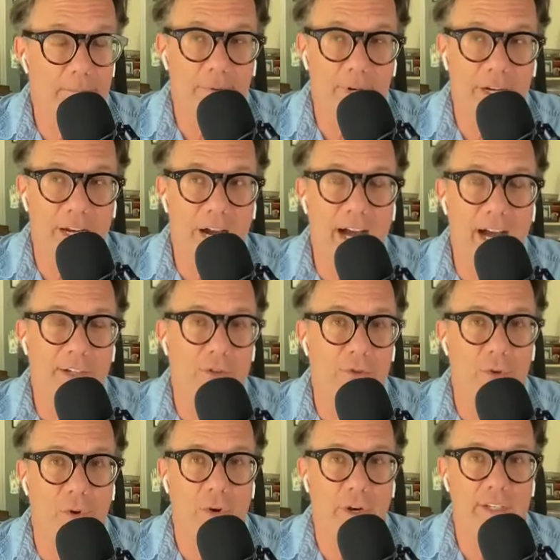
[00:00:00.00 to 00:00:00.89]
cotton
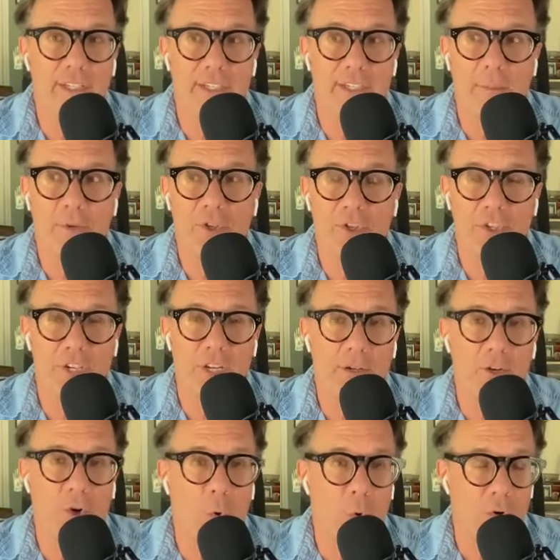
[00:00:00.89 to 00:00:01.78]
growing
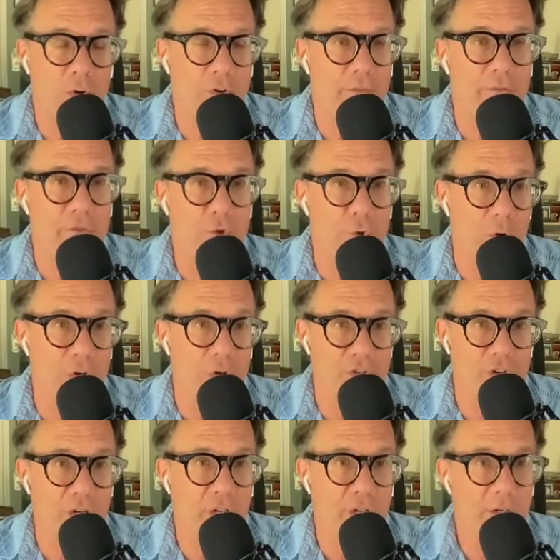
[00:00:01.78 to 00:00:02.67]
dipshit corner of
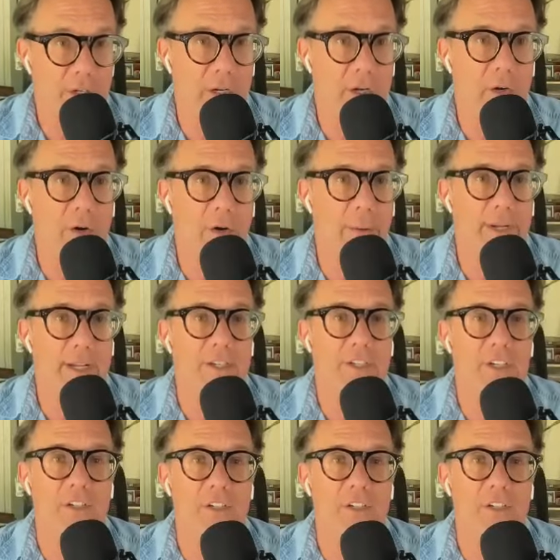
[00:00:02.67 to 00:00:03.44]
Georgia, you know? I mean, it just